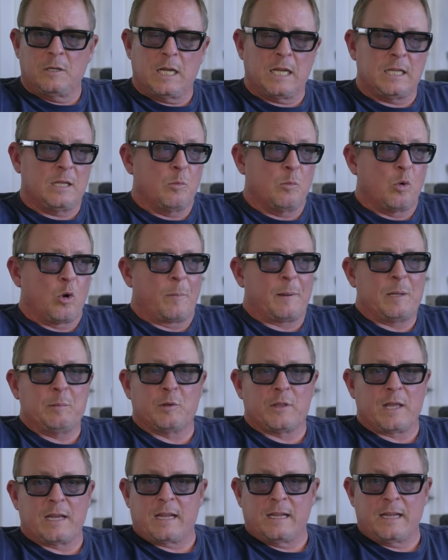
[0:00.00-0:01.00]
And the more
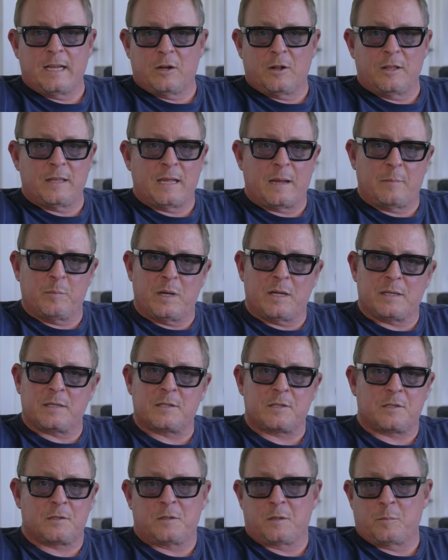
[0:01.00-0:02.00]
people they can get on that
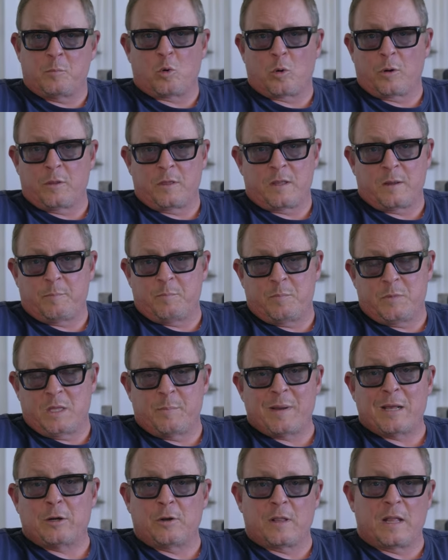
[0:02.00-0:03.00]
bus, the
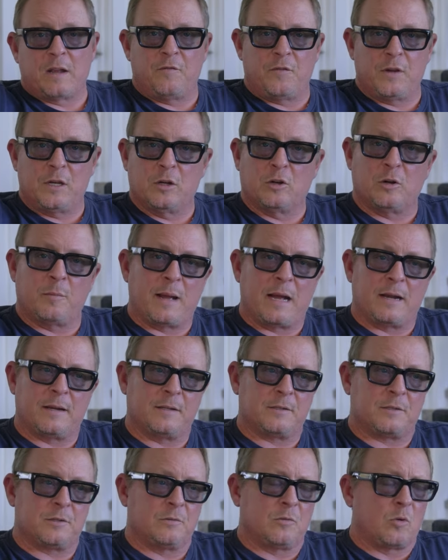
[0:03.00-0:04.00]
better they feel about
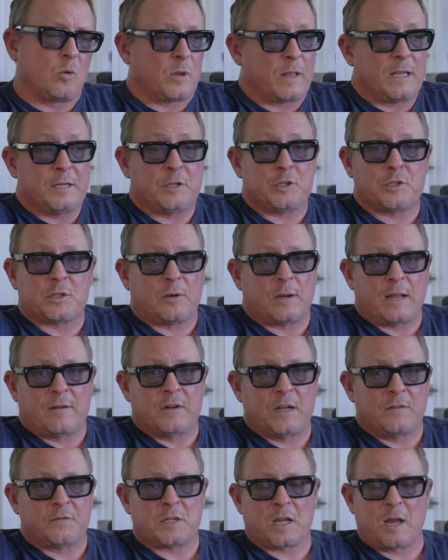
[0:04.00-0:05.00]
it. Or they just don't have
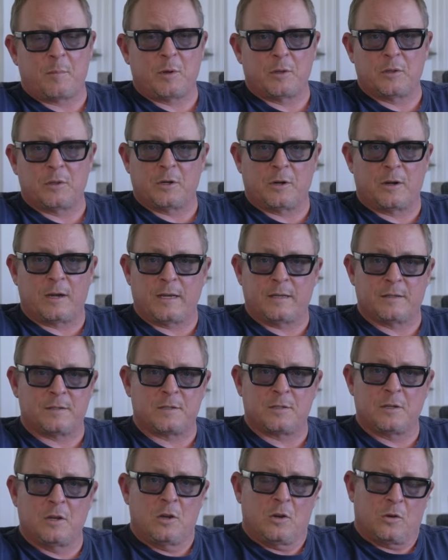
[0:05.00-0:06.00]
enough time on their
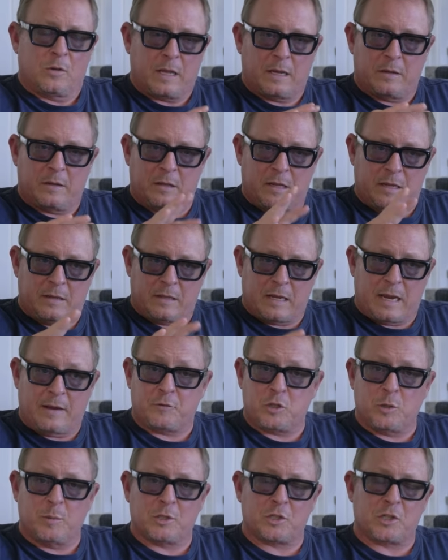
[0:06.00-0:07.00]
hands. They
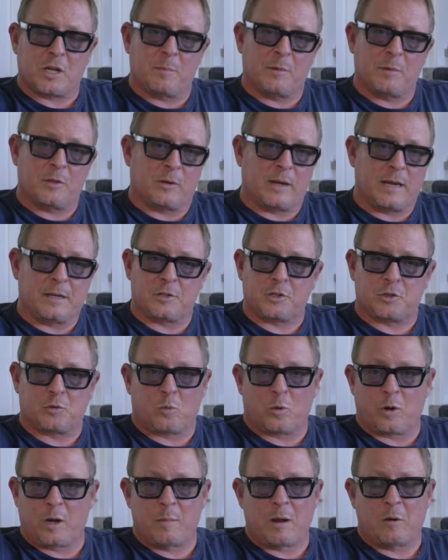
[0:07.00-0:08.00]
have too much time on their hands to
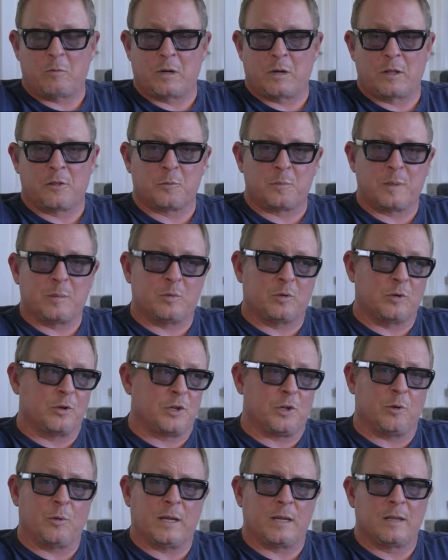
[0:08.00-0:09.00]
worry about what other people are
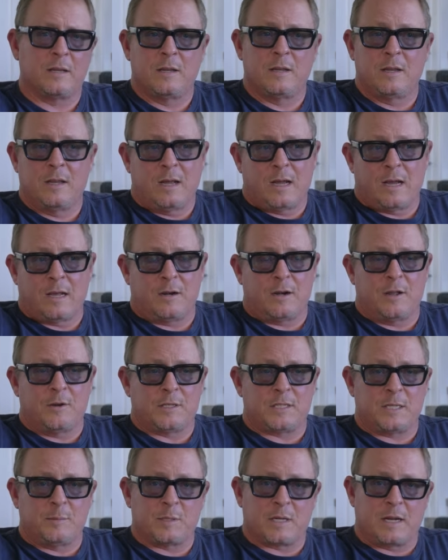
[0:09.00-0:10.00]
doing. I don't know,
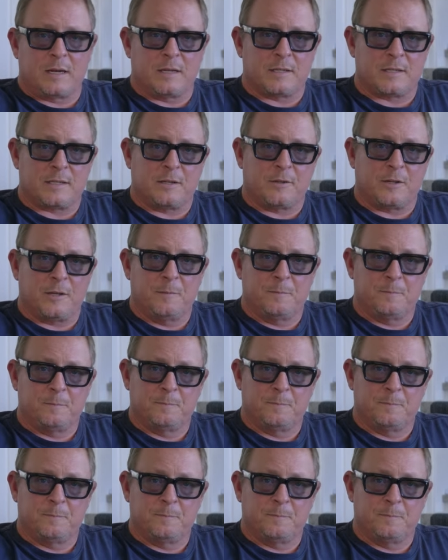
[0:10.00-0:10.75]
it seems kind of silly.